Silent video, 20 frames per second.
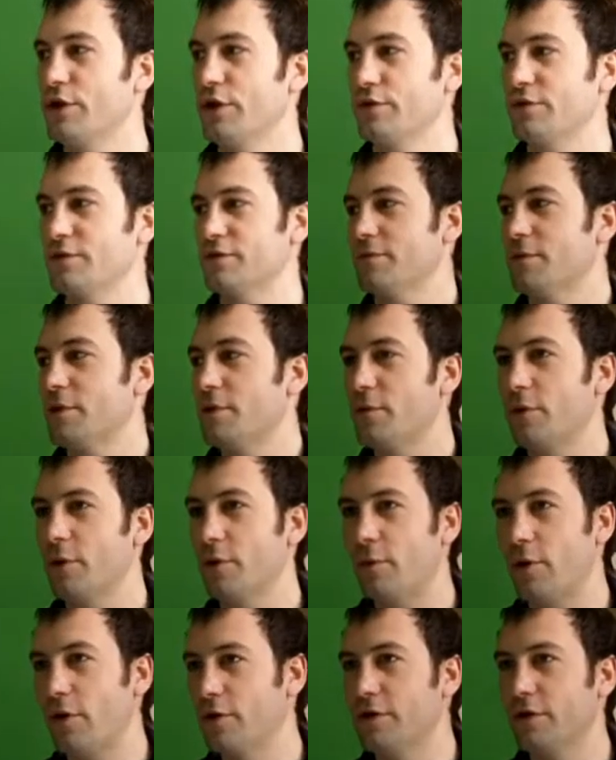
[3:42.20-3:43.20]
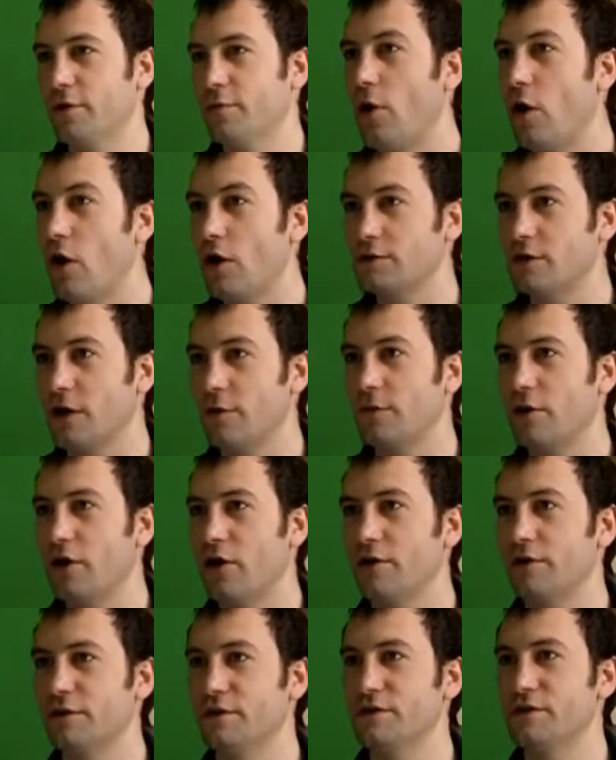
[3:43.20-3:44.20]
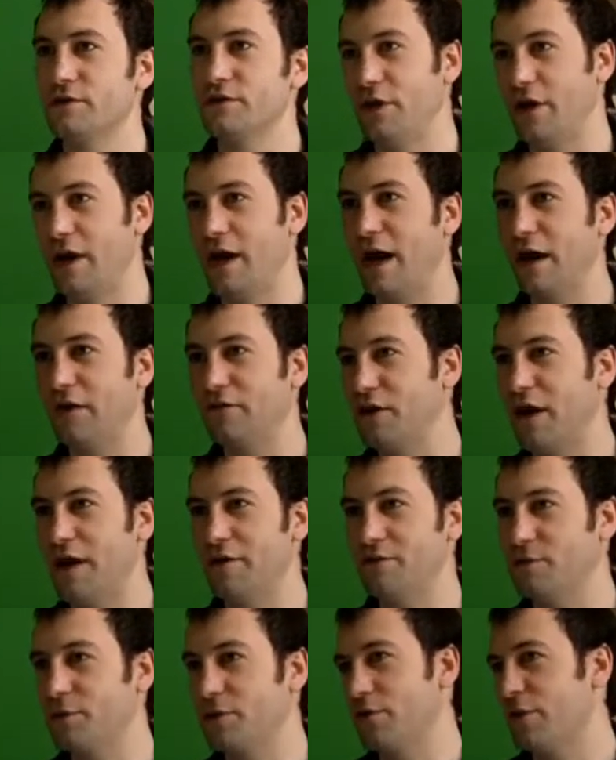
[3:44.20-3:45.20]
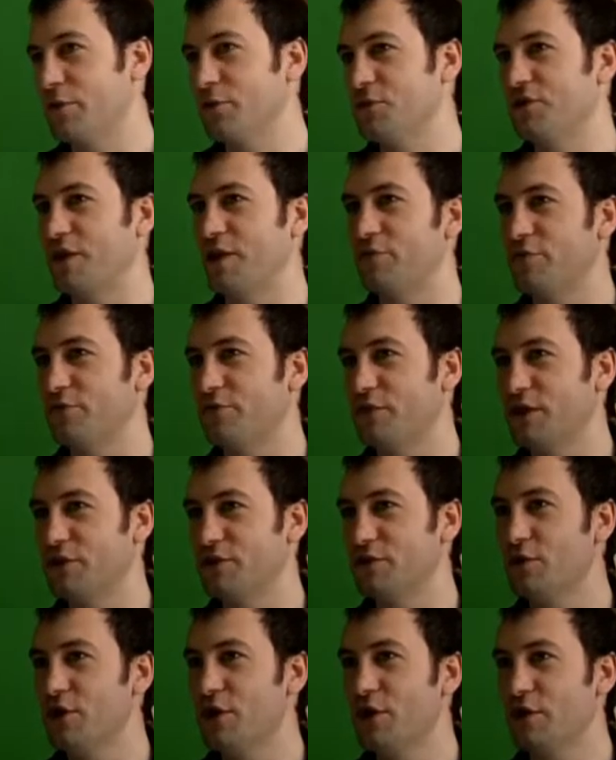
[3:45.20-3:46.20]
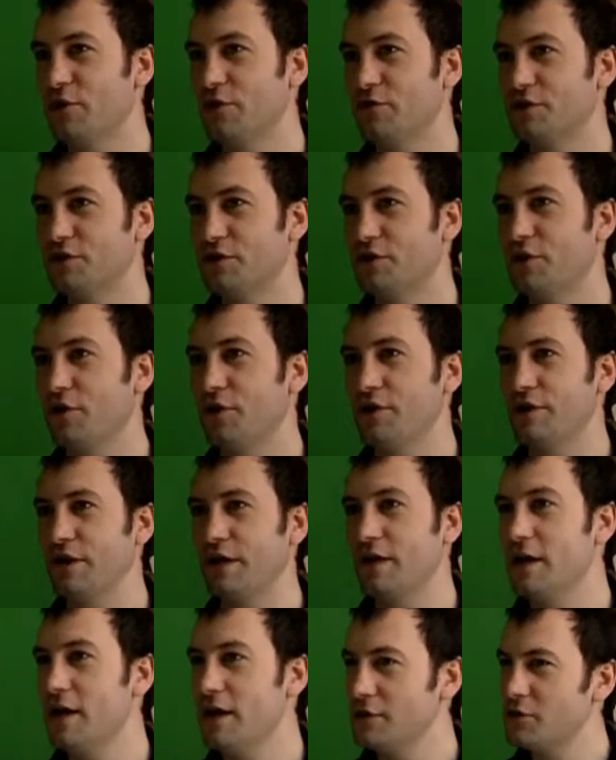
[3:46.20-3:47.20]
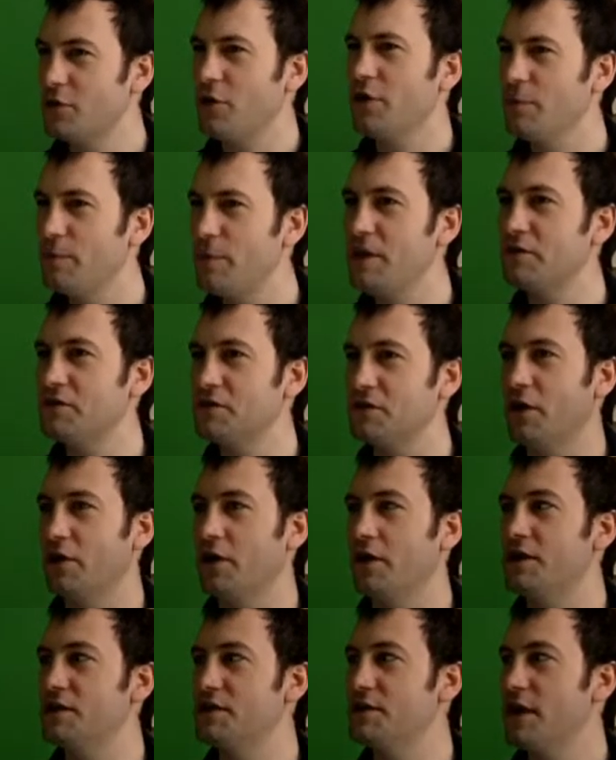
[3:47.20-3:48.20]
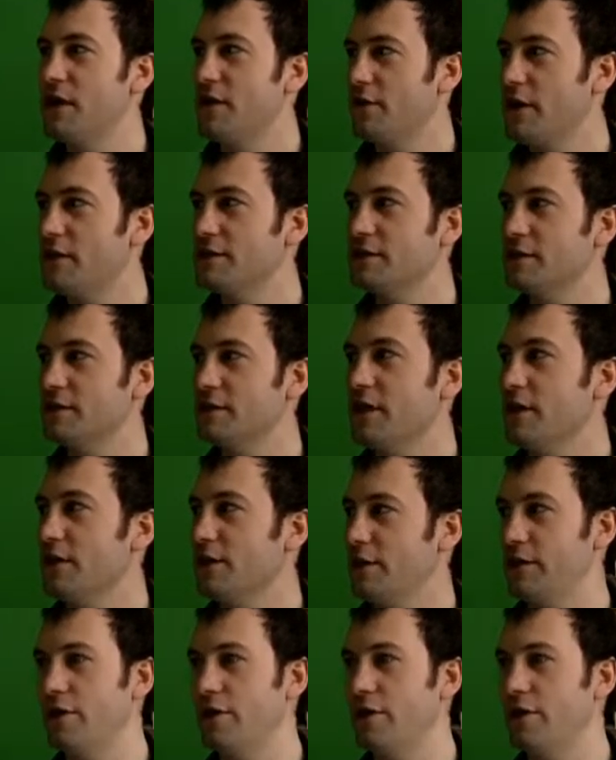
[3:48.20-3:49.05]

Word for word: you know, some people are you know part-time gardeners. You don't have to have some incredible set of professional professional gardening. There's quite a bit of science that isn't.